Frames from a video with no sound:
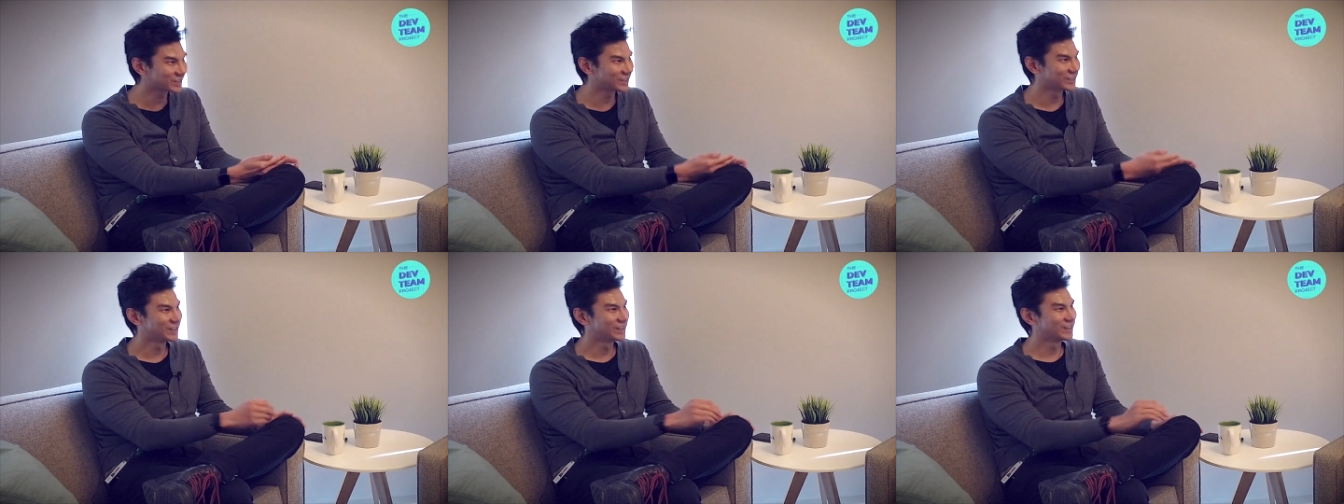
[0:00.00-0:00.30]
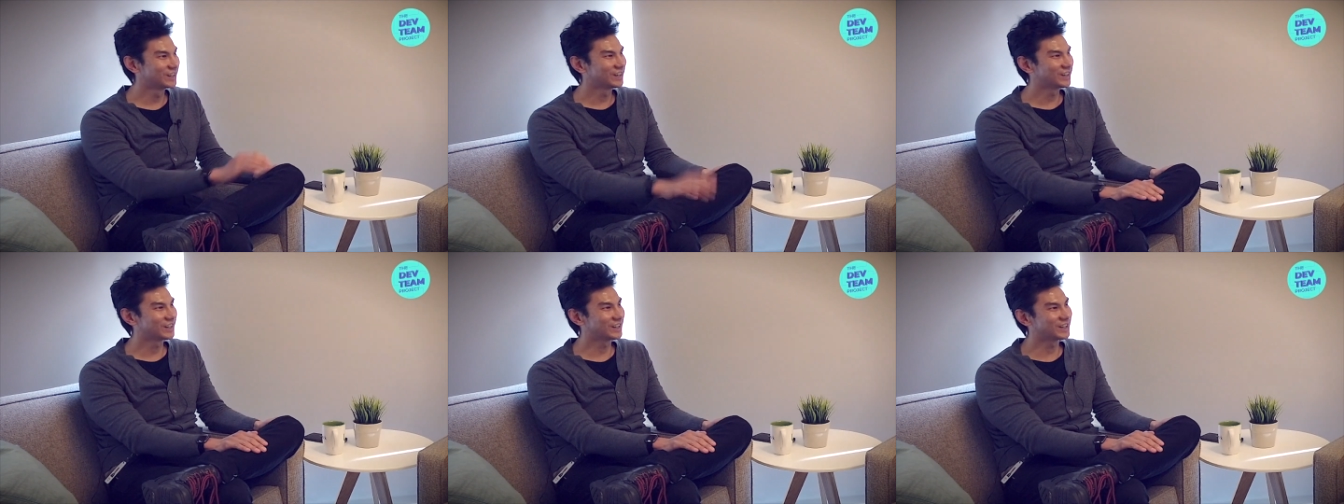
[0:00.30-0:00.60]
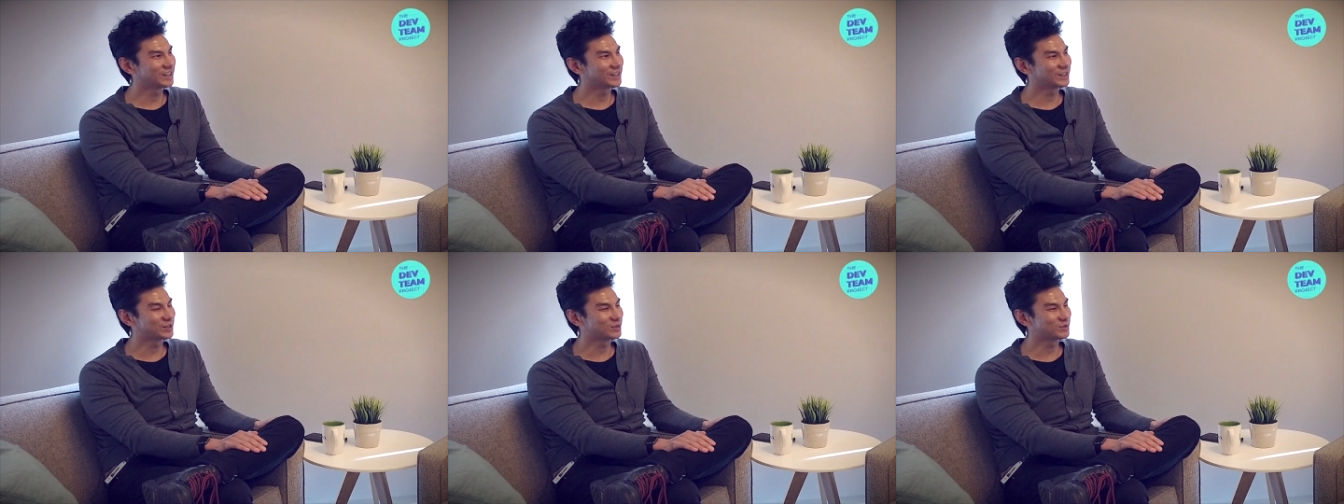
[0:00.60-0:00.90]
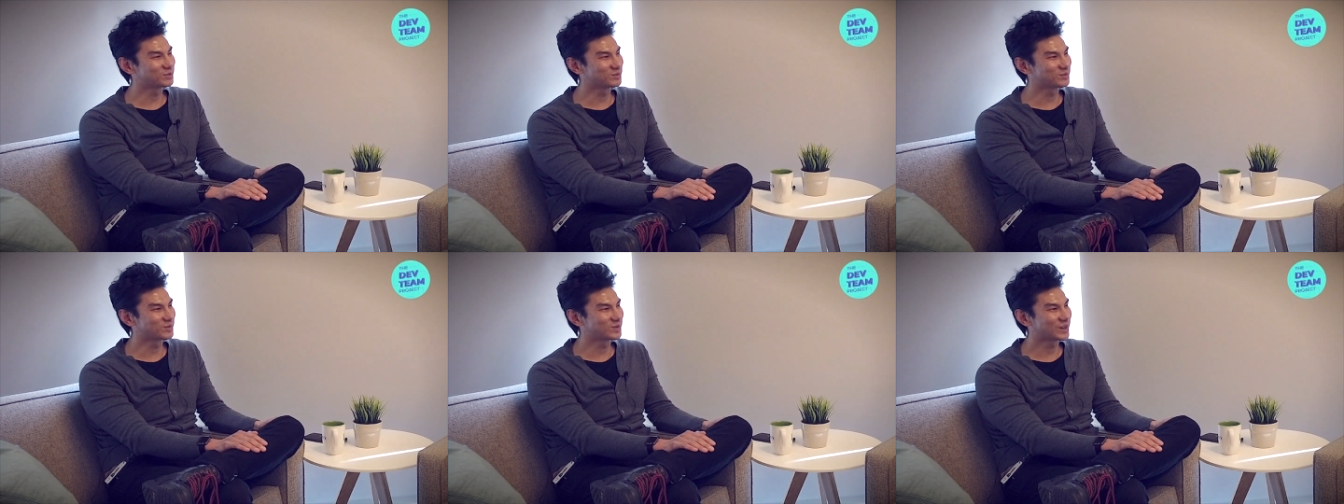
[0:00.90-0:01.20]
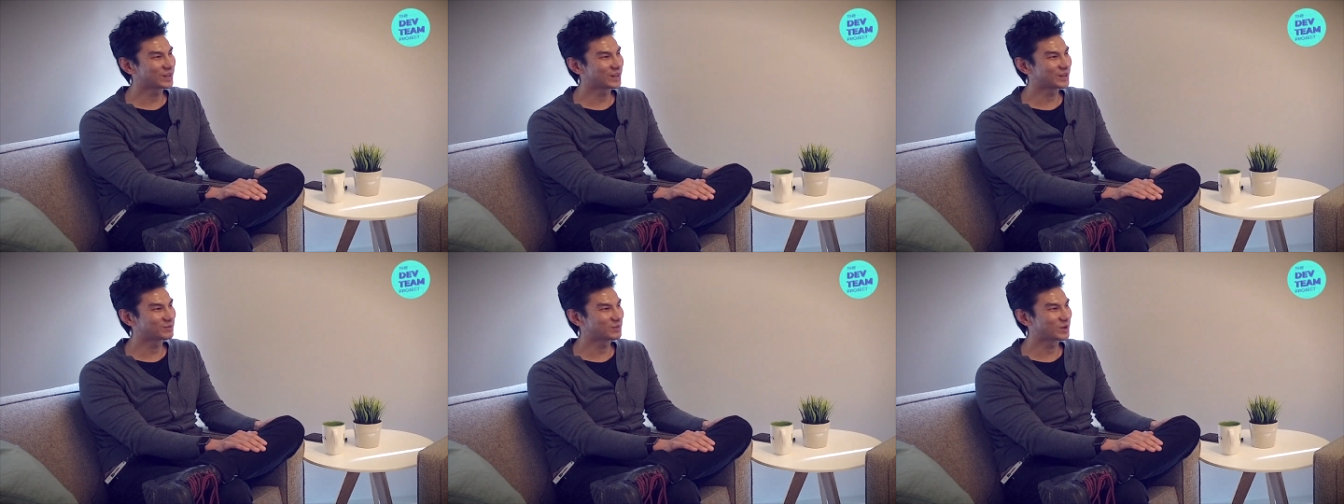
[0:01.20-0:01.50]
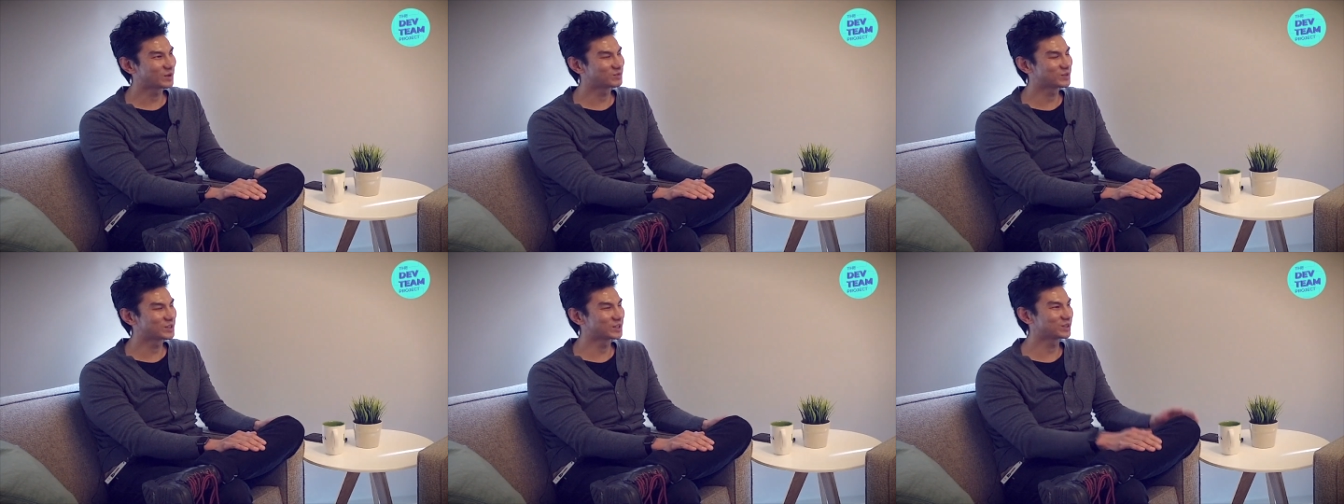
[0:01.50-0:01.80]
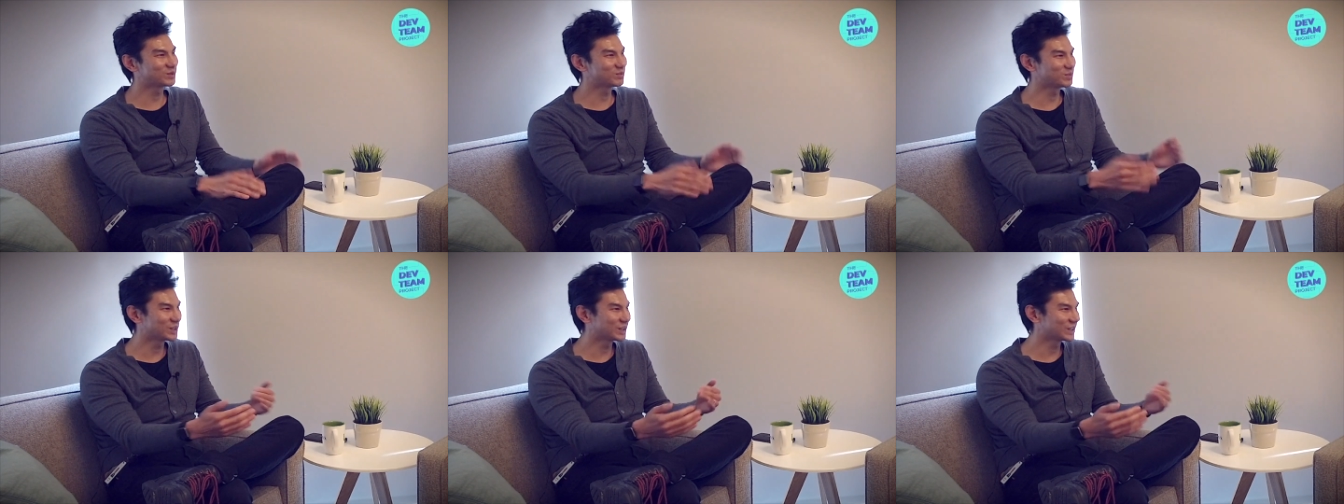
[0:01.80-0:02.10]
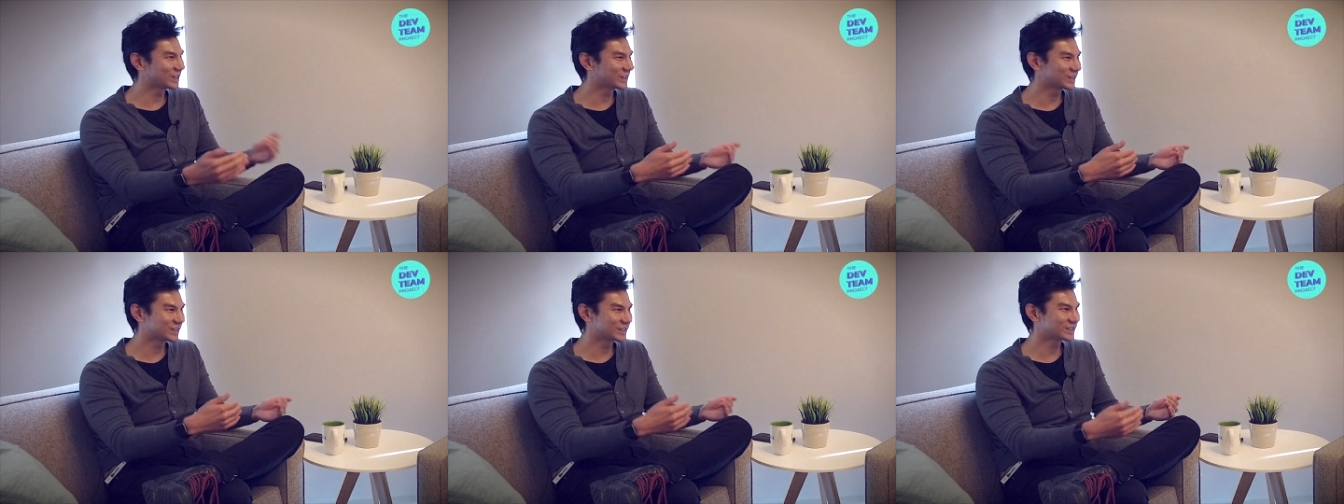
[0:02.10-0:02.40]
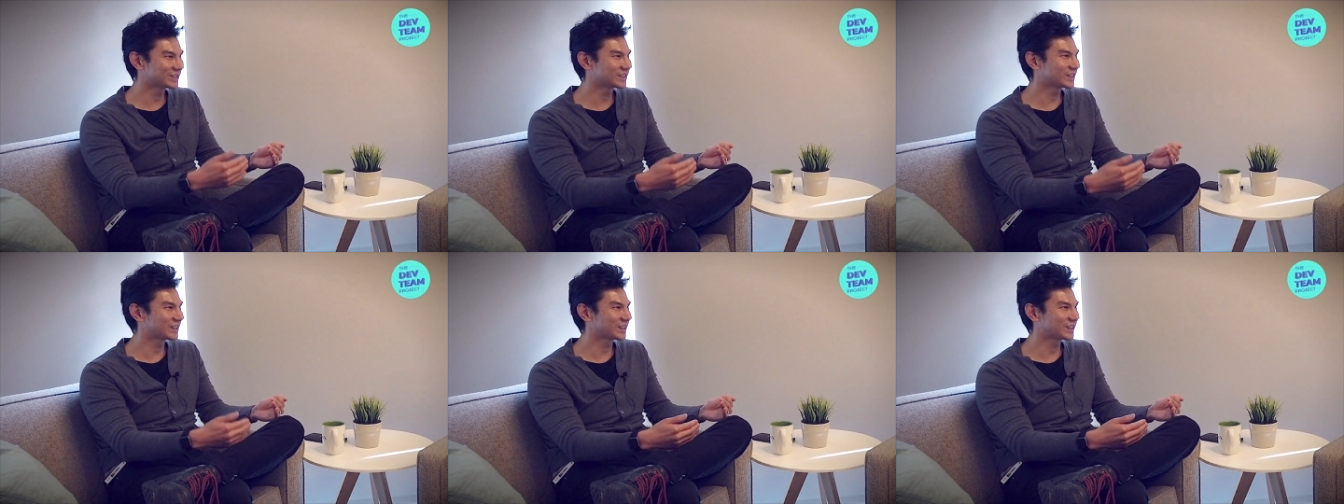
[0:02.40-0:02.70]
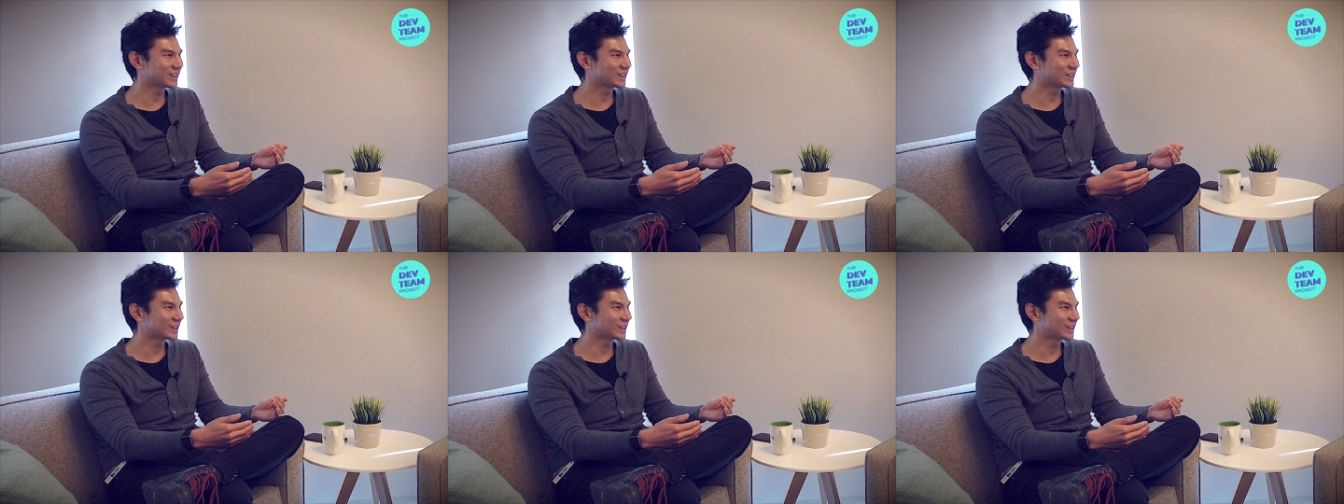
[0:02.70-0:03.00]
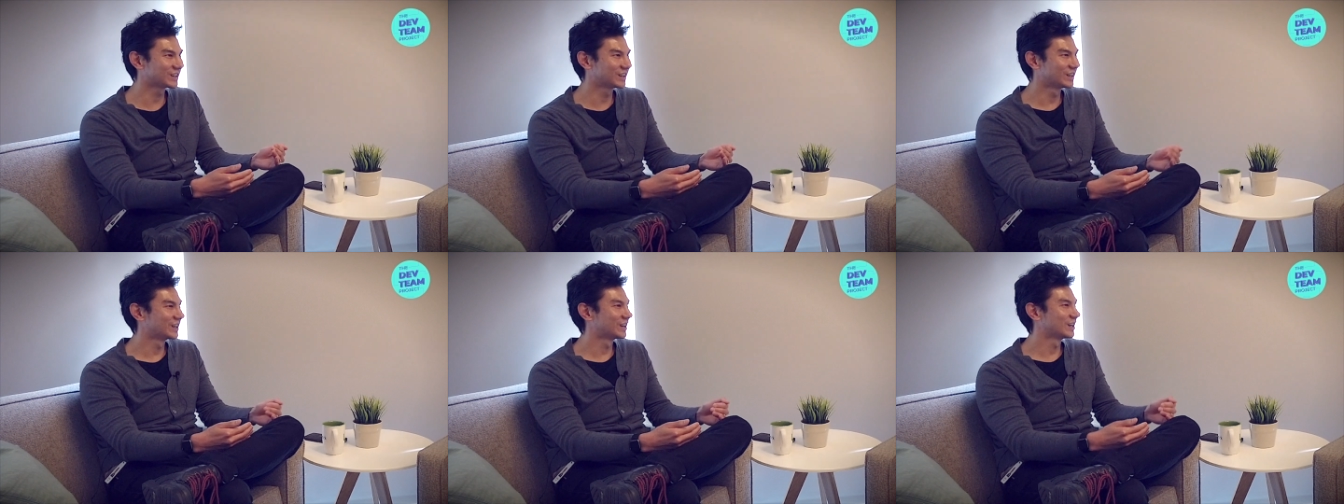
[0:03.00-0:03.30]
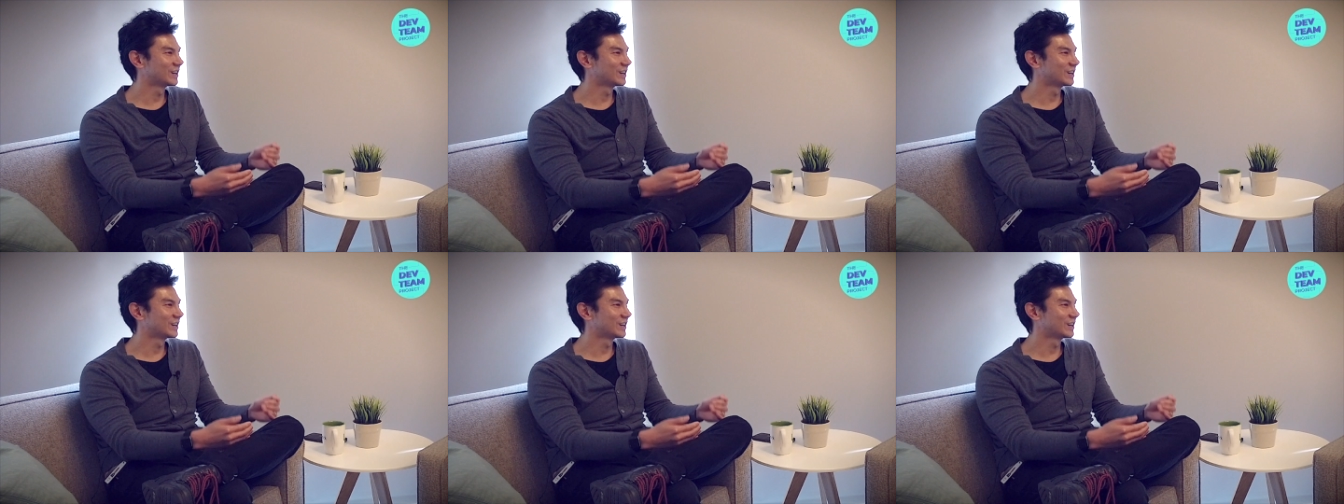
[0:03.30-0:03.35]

I'm getting pinged by